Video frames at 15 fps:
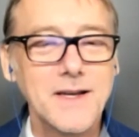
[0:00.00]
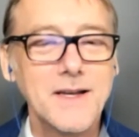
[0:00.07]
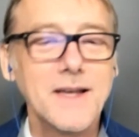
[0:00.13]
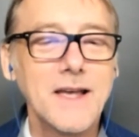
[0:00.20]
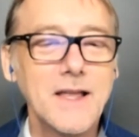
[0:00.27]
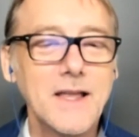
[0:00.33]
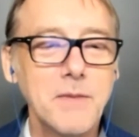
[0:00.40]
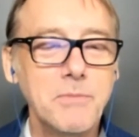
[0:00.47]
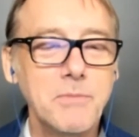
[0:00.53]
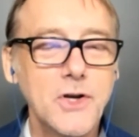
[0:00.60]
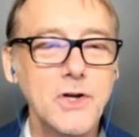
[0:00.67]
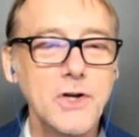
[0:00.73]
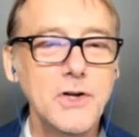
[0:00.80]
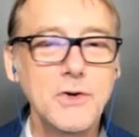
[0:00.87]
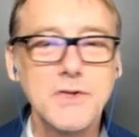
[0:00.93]
The
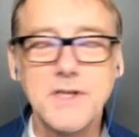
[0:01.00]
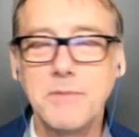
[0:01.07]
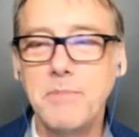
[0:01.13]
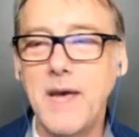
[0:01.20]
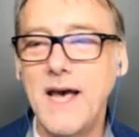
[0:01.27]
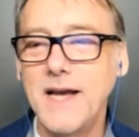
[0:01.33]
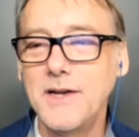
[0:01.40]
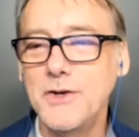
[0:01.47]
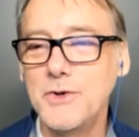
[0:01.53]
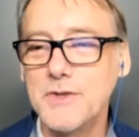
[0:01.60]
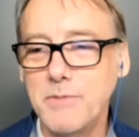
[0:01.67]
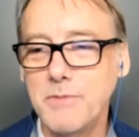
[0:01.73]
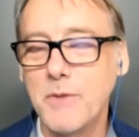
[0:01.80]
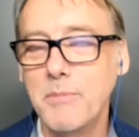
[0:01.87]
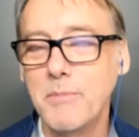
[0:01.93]
good news and bad news
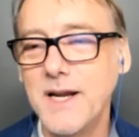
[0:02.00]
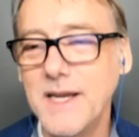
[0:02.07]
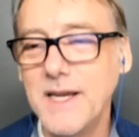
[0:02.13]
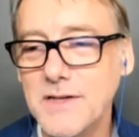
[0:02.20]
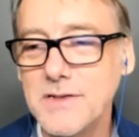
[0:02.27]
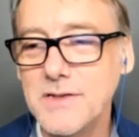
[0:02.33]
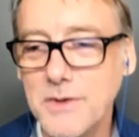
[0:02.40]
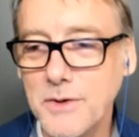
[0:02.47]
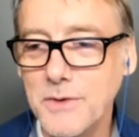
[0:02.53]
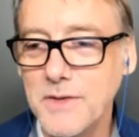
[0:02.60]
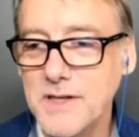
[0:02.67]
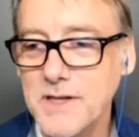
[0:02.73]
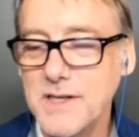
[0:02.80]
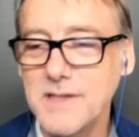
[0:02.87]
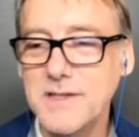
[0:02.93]
about money. So
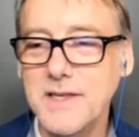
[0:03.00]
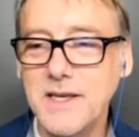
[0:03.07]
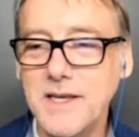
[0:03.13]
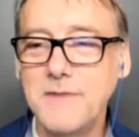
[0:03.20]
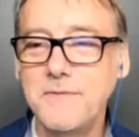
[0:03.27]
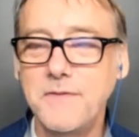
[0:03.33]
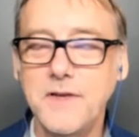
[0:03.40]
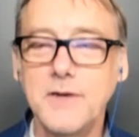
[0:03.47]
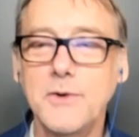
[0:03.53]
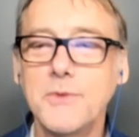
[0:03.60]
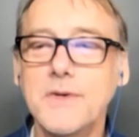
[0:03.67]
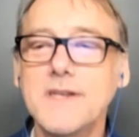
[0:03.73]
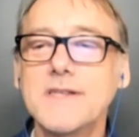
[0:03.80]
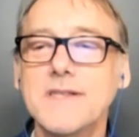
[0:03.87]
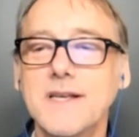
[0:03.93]
this is the Feel
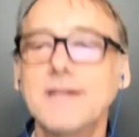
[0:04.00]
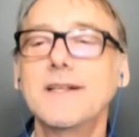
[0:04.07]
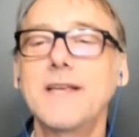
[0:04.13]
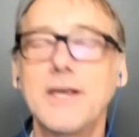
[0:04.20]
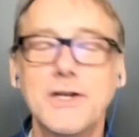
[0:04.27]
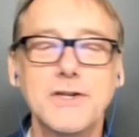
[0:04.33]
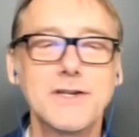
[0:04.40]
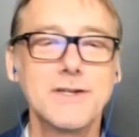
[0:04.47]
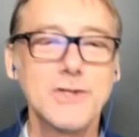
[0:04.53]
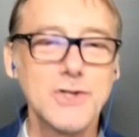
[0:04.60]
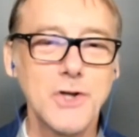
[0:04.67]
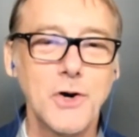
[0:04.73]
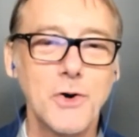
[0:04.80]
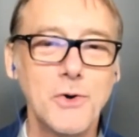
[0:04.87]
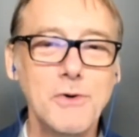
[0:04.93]
Resilient
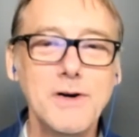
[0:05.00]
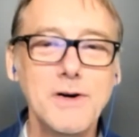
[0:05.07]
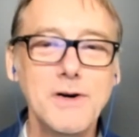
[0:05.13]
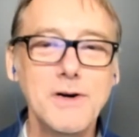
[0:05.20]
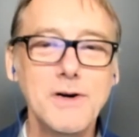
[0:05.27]
show,